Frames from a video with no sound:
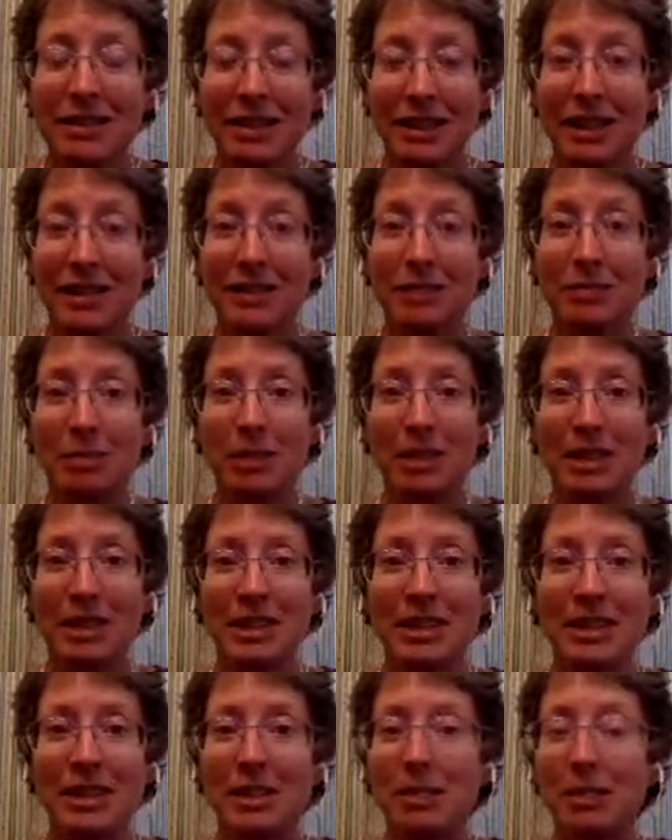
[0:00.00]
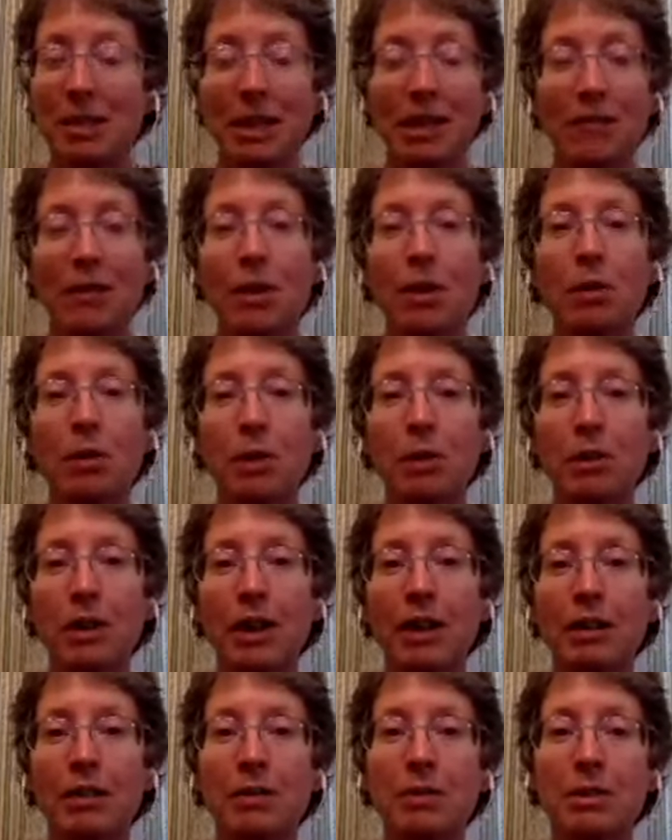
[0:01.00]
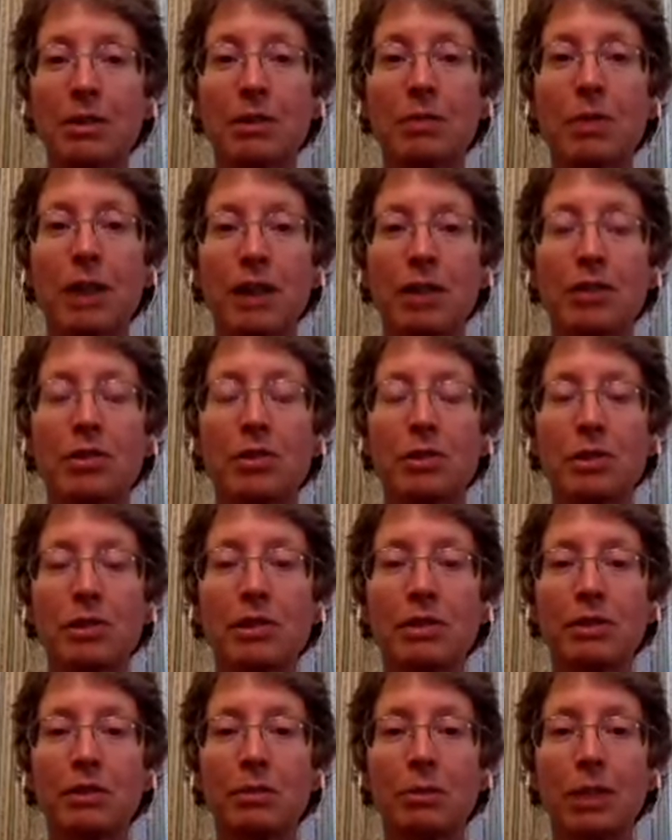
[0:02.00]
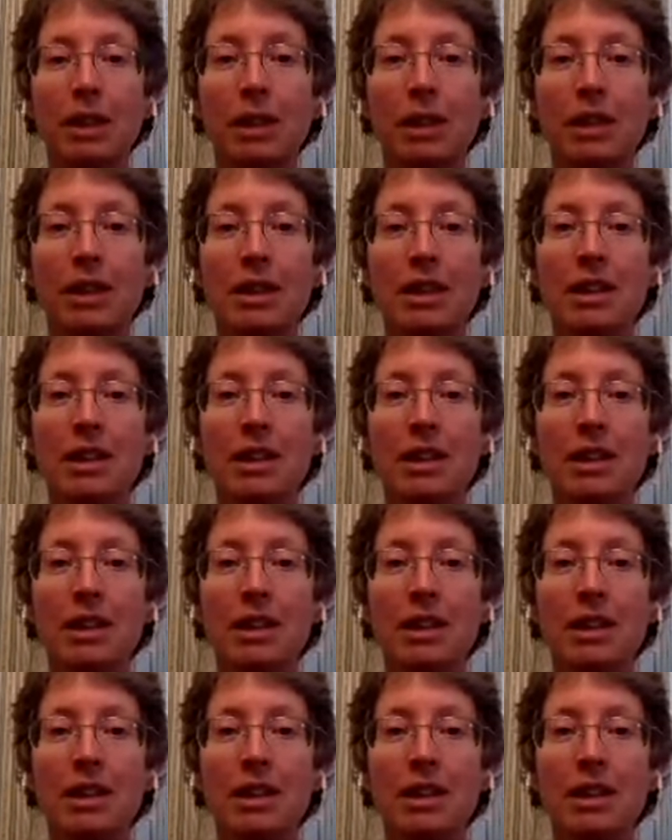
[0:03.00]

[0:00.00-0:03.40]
It hasn't been easy, but I have no regret. It was the right choice for me.